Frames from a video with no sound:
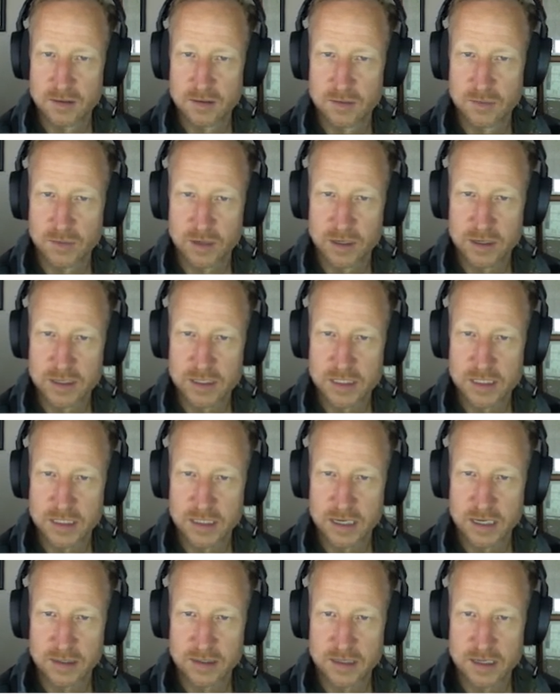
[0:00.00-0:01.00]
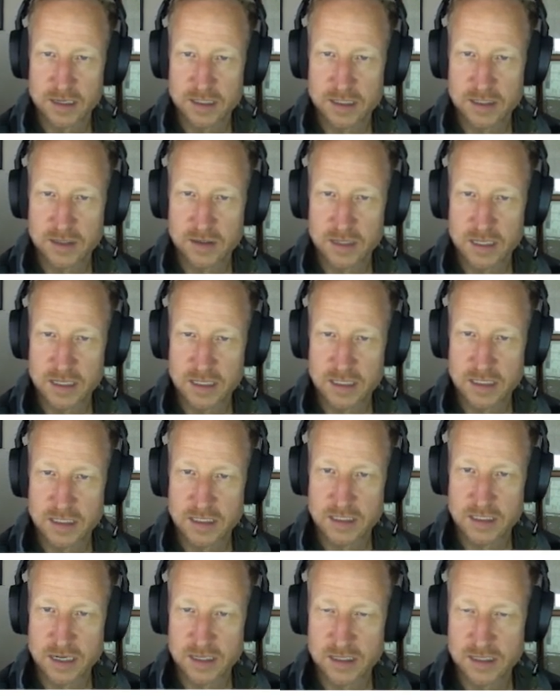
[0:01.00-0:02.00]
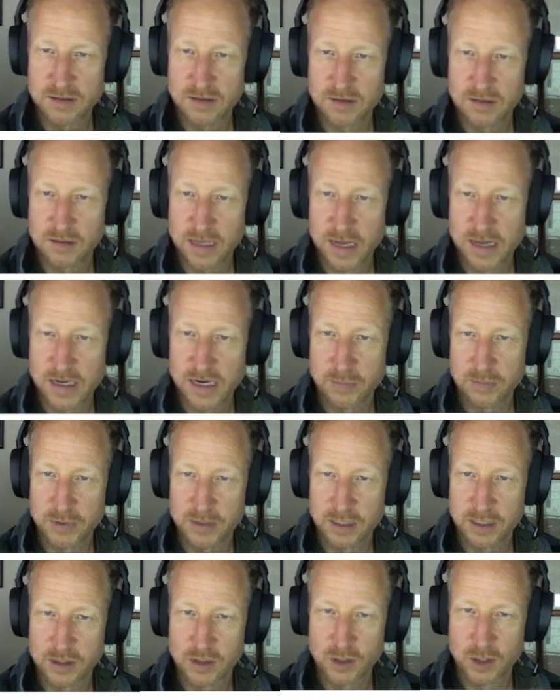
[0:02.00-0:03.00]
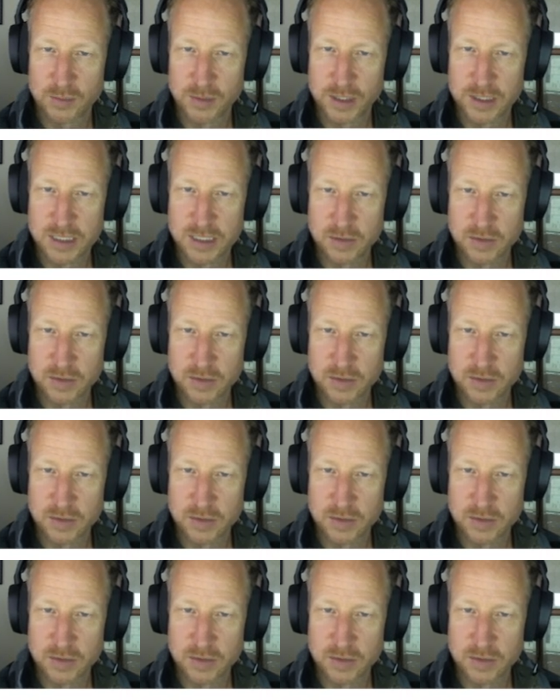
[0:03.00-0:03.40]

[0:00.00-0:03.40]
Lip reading: we're going to select this. So this doesn't line up with the global ID.